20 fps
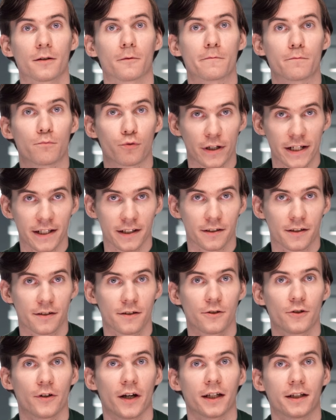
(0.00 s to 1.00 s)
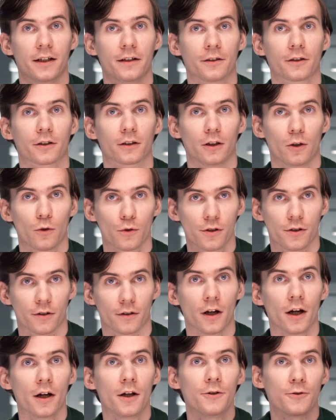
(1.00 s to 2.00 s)
brings UIKit closer
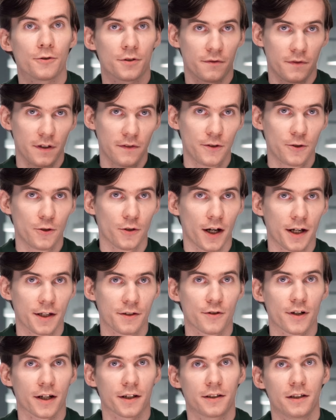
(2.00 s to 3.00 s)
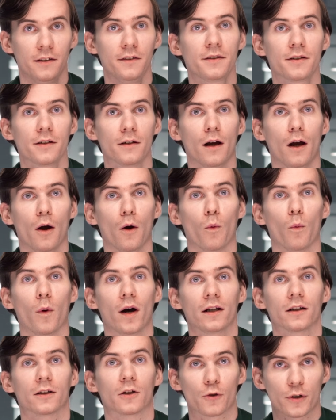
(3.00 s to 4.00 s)
to SwiftUI's reactivity
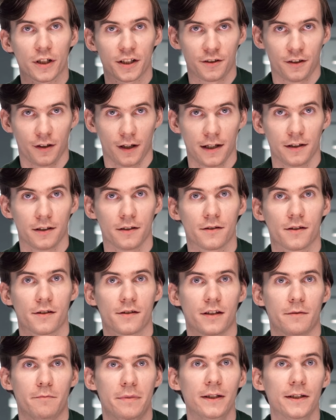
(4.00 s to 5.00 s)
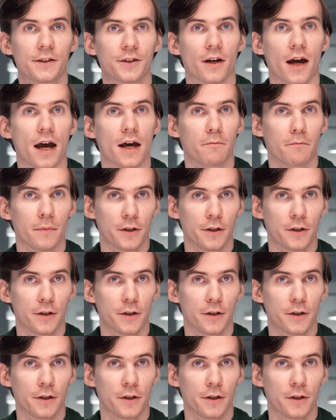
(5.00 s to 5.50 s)
while retaining the stability and